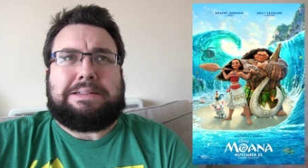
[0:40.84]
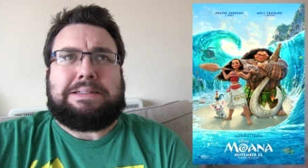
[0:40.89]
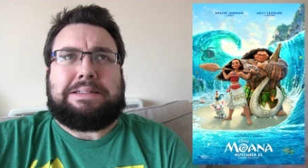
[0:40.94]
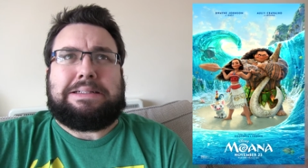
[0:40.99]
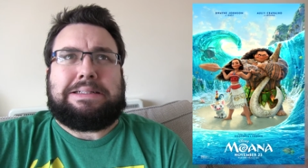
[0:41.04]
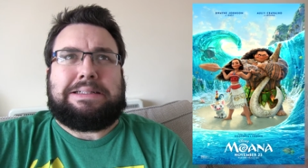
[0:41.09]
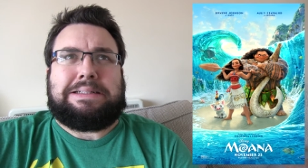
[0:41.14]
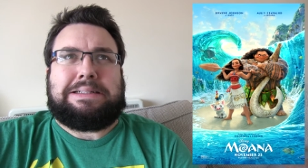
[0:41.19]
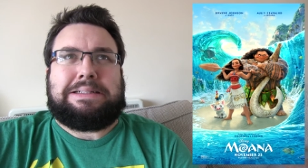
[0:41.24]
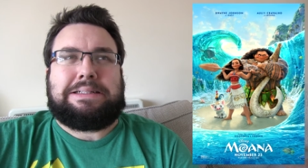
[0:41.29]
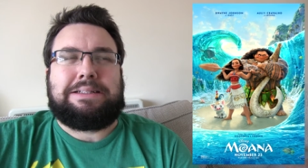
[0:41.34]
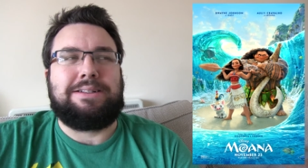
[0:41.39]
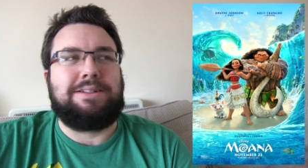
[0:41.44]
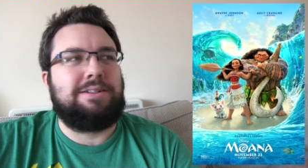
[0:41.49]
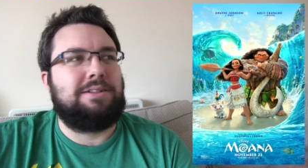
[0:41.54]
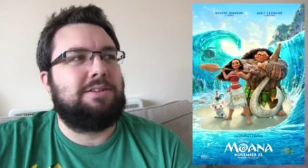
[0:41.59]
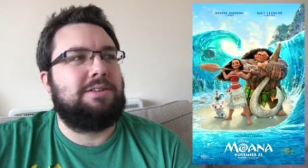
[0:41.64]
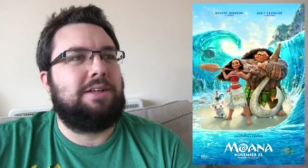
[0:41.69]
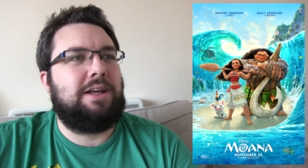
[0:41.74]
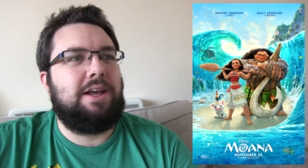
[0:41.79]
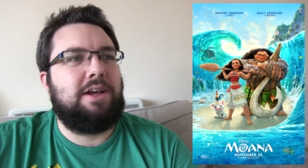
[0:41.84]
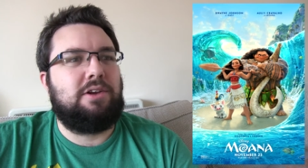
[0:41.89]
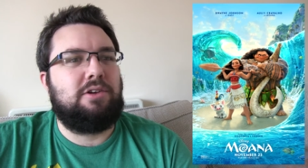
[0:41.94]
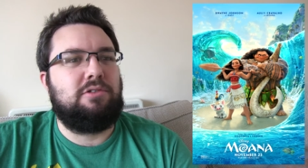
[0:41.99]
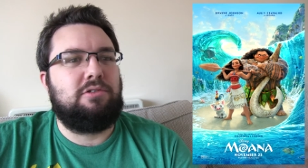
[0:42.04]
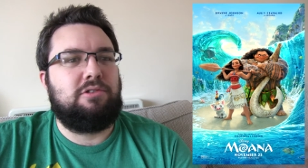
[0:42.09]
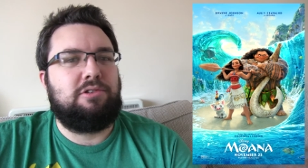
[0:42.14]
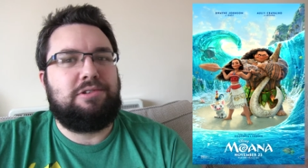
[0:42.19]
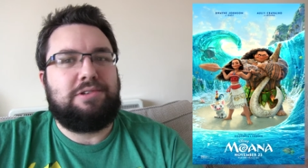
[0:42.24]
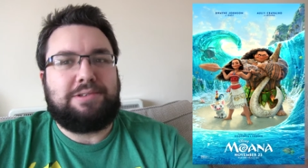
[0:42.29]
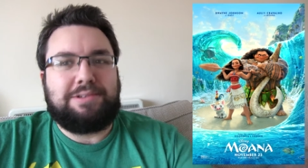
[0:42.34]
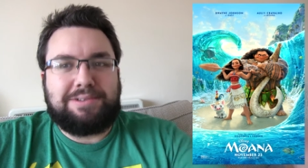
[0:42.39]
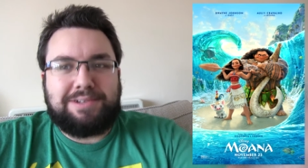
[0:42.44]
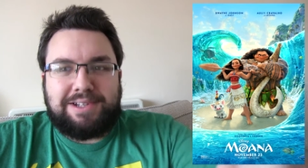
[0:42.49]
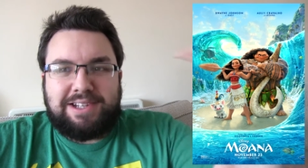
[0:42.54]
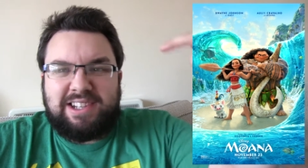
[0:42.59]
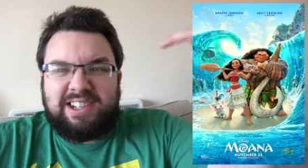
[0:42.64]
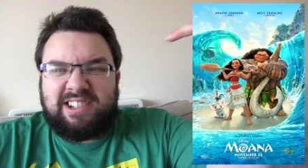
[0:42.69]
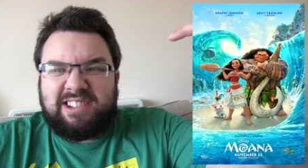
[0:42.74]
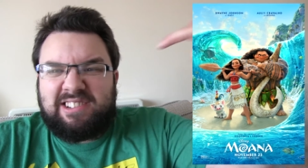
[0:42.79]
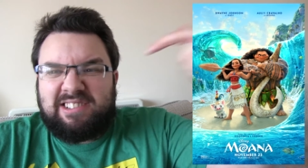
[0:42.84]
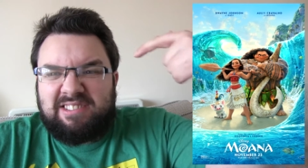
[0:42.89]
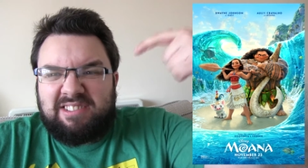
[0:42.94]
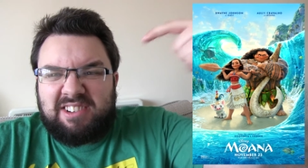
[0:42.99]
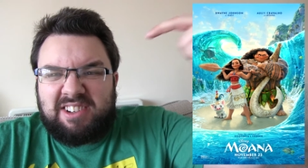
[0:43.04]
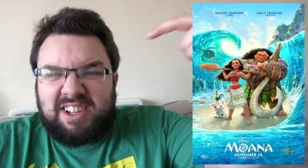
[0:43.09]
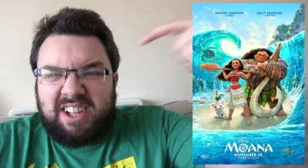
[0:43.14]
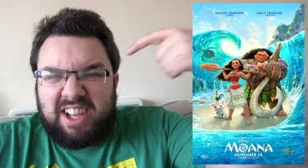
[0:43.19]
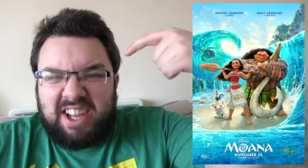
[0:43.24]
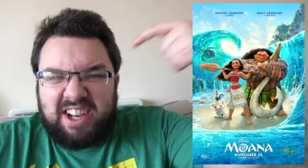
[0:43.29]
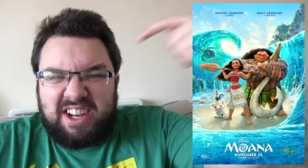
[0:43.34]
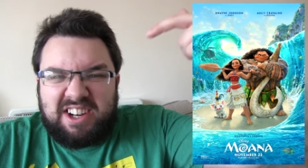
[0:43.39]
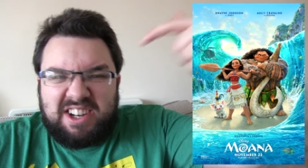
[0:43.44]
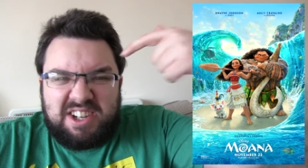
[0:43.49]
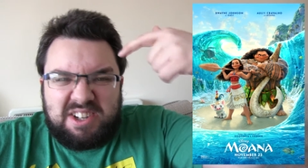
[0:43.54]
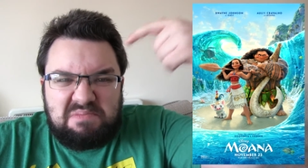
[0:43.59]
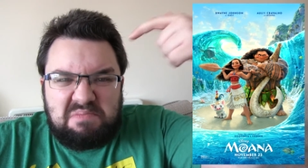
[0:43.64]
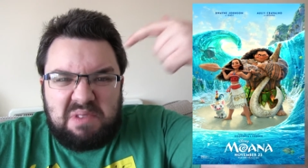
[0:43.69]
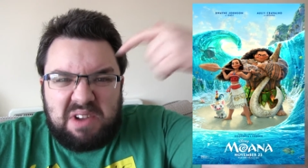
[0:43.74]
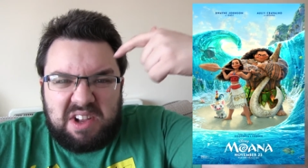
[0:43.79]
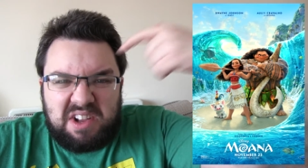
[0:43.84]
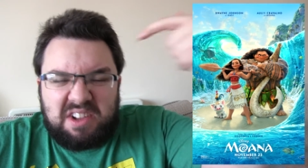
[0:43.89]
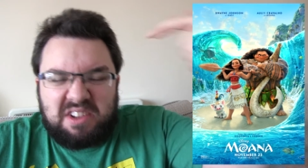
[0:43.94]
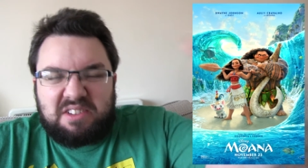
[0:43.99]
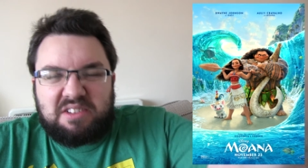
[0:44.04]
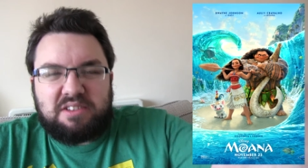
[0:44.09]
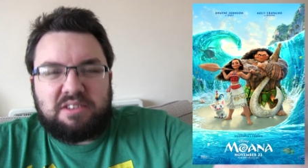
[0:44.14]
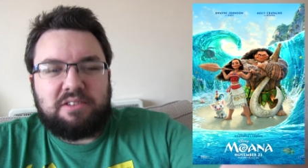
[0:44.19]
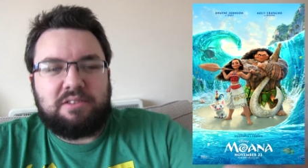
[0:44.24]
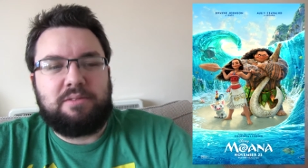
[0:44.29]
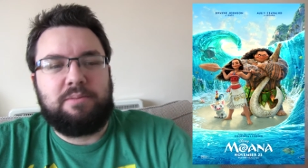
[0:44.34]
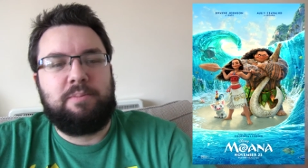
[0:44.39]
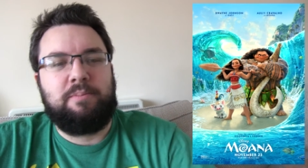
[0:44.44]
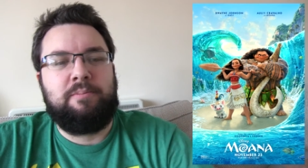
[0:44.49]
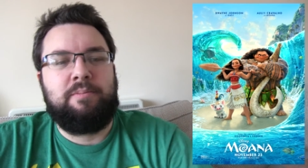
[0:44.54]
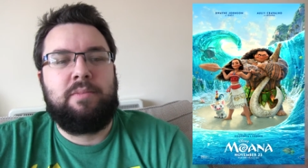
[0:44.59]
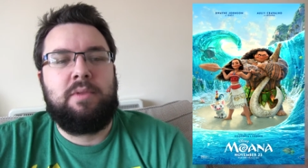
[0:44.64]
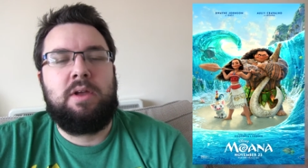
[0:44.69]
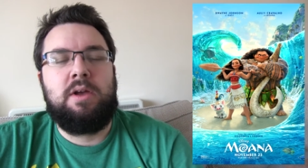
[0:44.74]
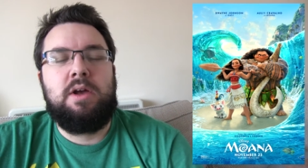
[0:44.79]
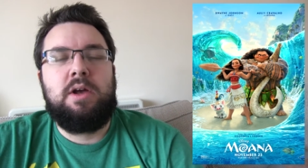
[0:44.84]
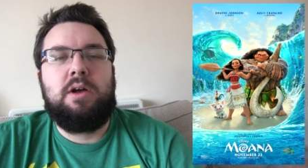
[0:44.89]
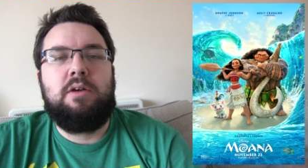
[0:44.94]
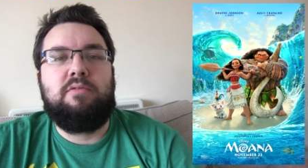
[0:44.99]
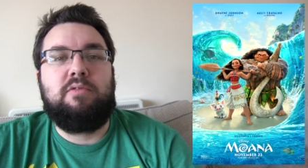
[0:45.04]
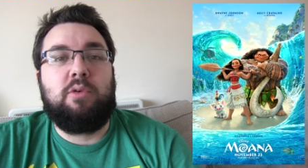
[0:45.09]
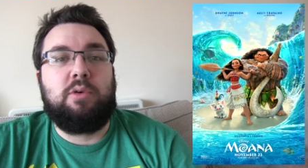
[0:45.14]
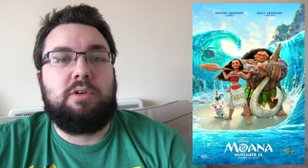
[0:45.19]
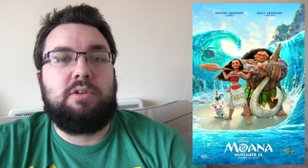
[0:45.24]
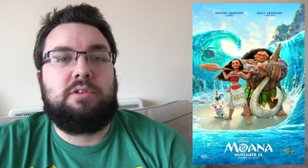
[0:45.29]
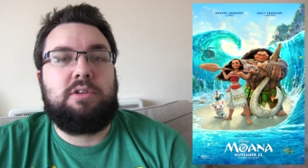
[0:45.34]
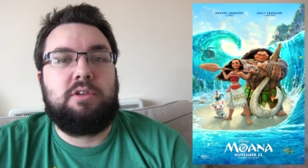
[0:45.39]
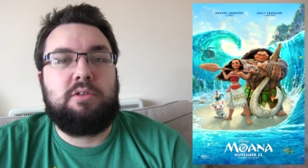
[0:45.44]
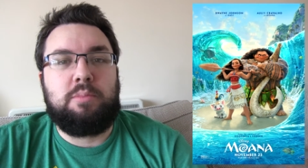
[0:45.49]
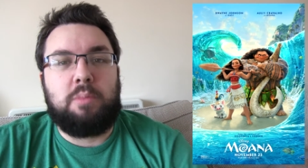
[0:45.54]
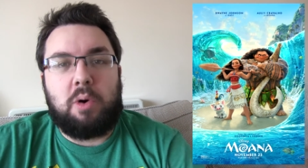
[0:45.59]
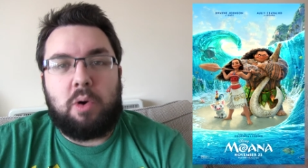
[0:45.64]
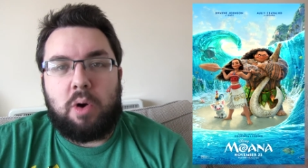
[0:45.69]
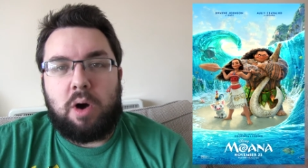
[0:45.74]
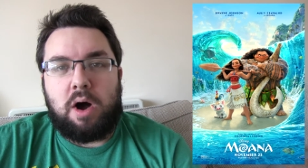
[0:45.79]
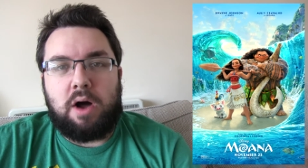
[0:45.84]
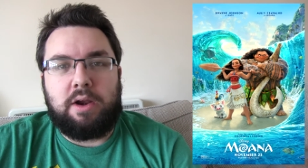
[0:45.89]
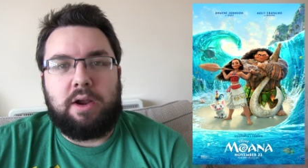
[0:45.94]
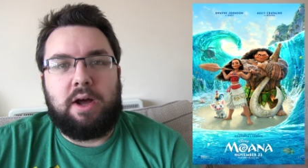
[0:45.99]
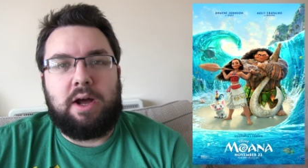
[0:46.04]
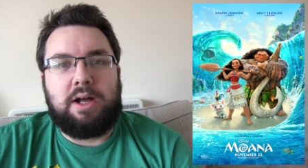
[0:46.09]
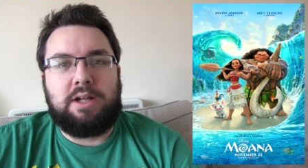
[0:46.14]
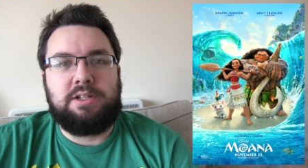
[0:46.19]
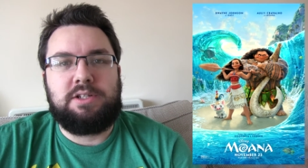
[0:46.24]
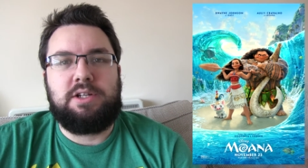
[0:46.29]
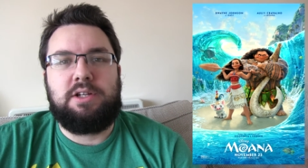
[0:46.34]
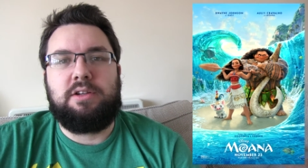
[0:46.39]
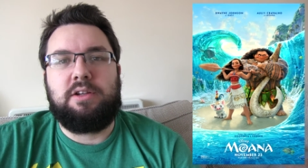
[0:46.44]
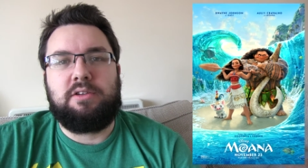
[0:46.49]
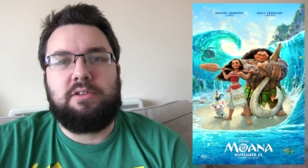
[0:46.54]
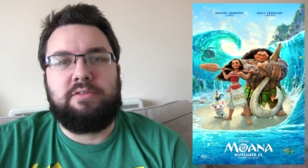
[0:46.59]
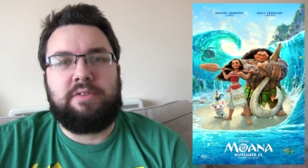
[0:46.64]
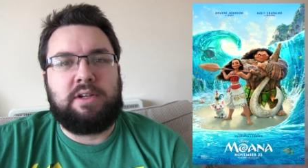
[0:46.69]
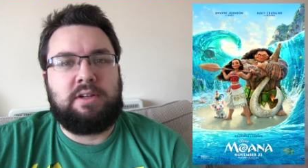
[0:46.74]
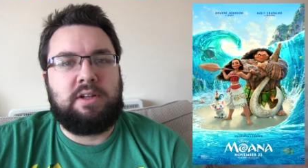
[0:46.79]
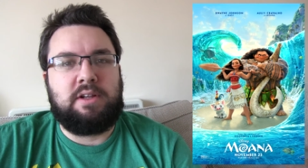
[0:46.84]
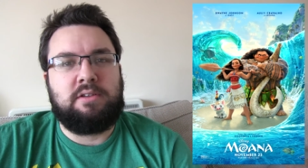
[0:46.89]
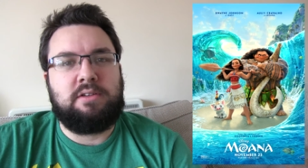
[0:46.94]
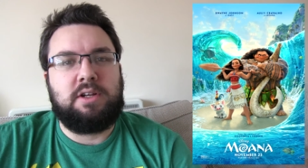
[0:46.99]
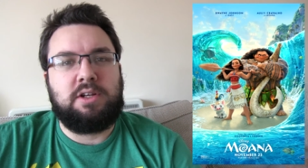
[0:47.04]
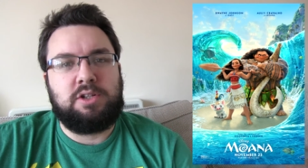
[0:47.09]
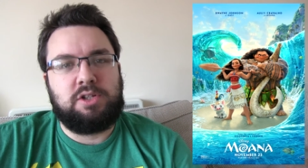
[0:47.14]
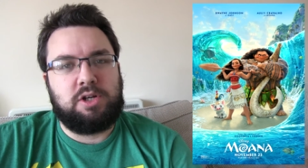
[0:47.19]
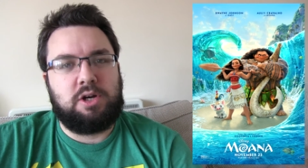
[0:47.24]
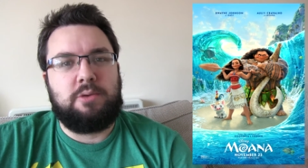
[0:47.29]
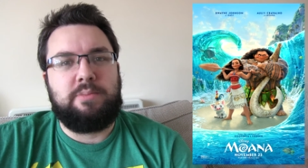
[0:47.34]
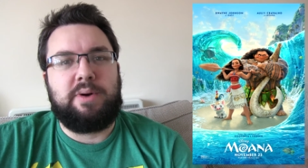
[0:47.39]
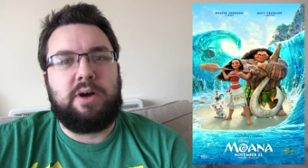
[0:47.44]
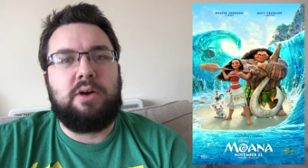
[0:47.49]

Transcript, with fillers: Eek. ignorant, ignorant English person, voices Moana and she does a fantastic job.